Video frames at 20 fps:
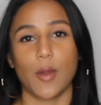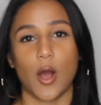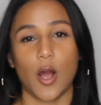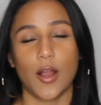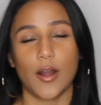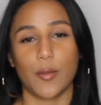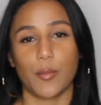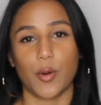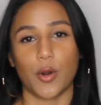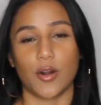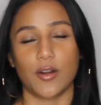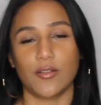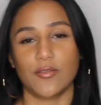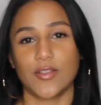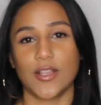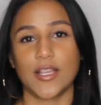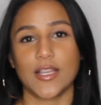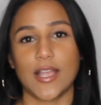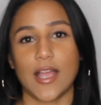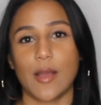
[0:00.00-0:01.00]
not a part of
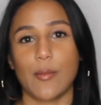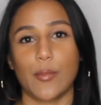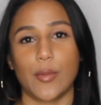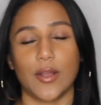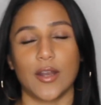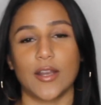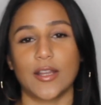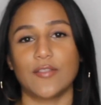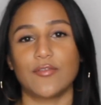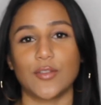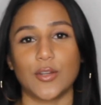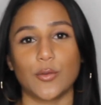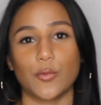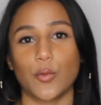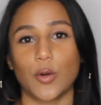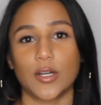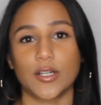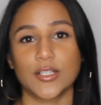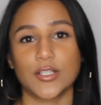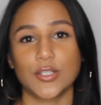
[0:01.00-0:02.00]
it yet, but if you
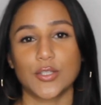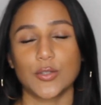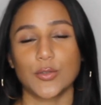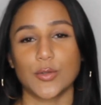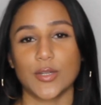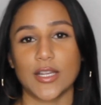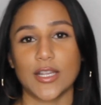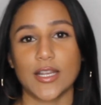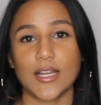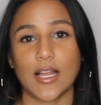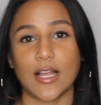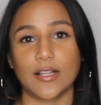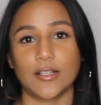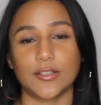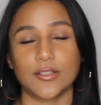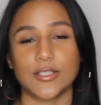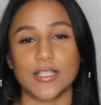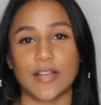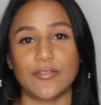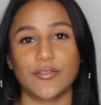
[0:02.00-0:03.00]
want to tune in,
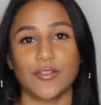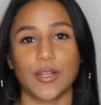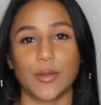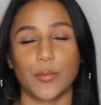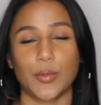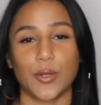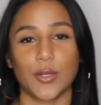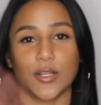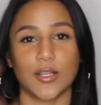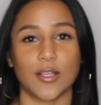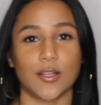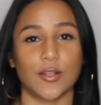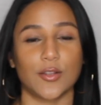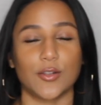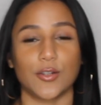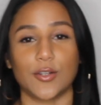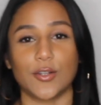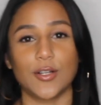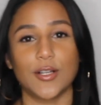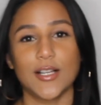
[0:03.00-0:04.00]
I'll definitely put the
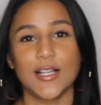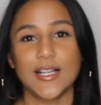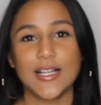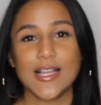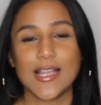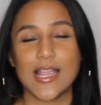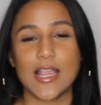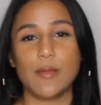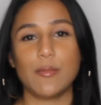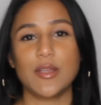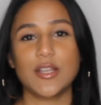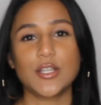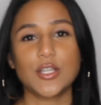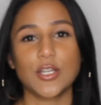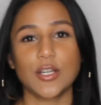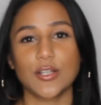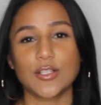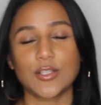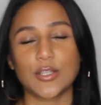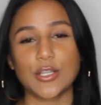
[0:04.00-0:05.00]
little image
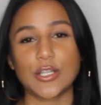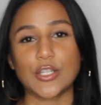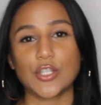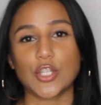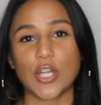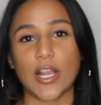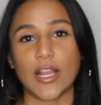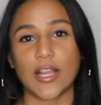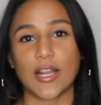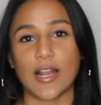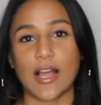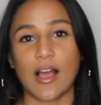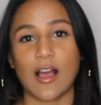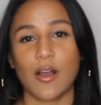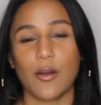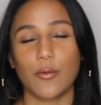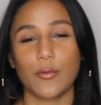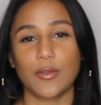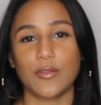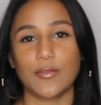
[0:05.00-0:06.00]
here so you could check it
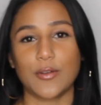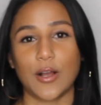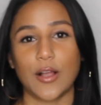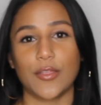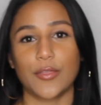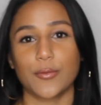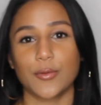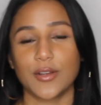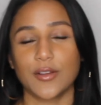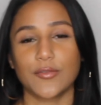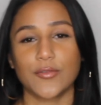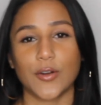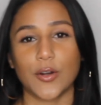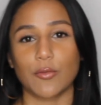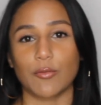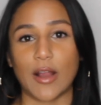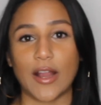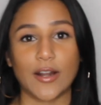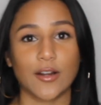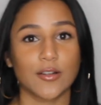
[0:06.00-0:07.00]
out. We've got three of
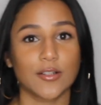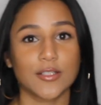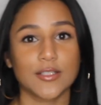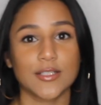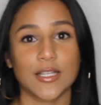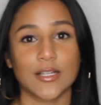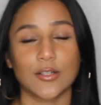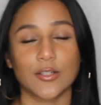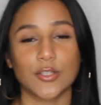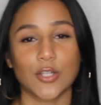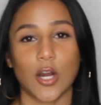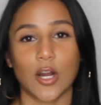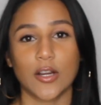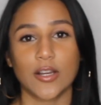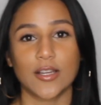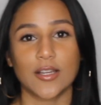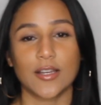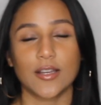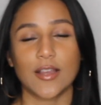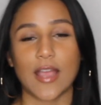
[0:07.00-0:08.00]
our writers that are
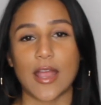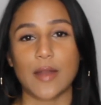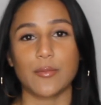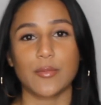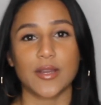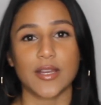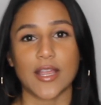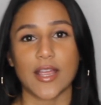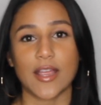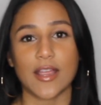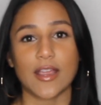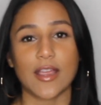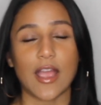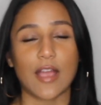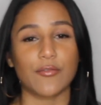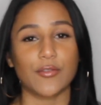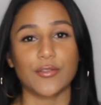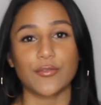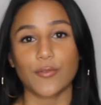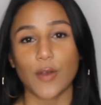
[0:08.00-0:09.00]
talking NBA
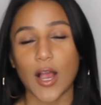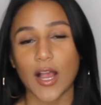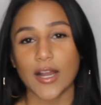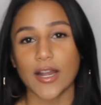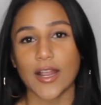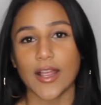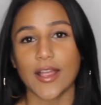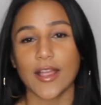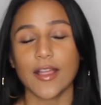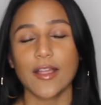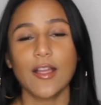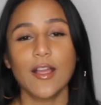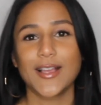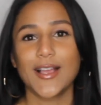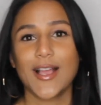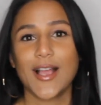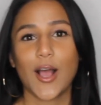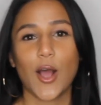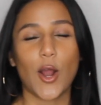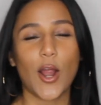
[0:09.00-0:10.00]
every Friday.
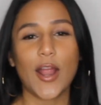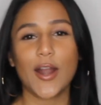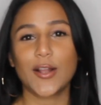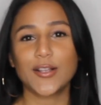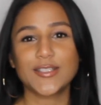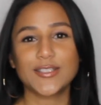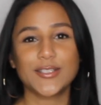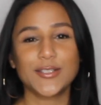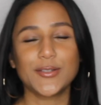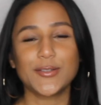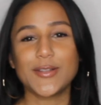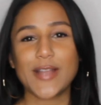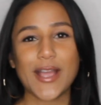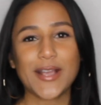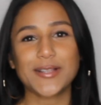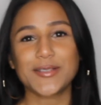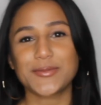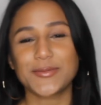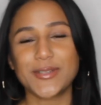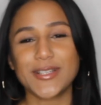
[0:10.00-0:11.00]
All right, I'll see you
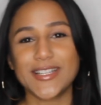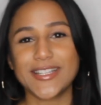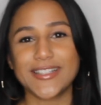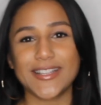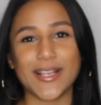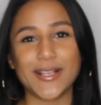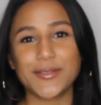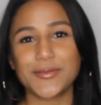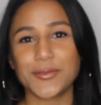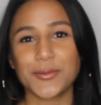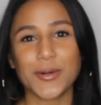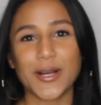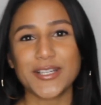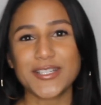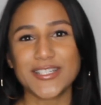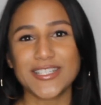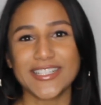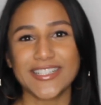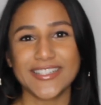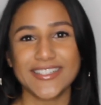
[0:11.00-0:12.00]
next week. Thanks for
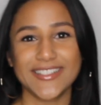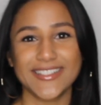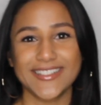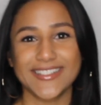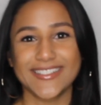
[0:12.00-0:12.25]
watching.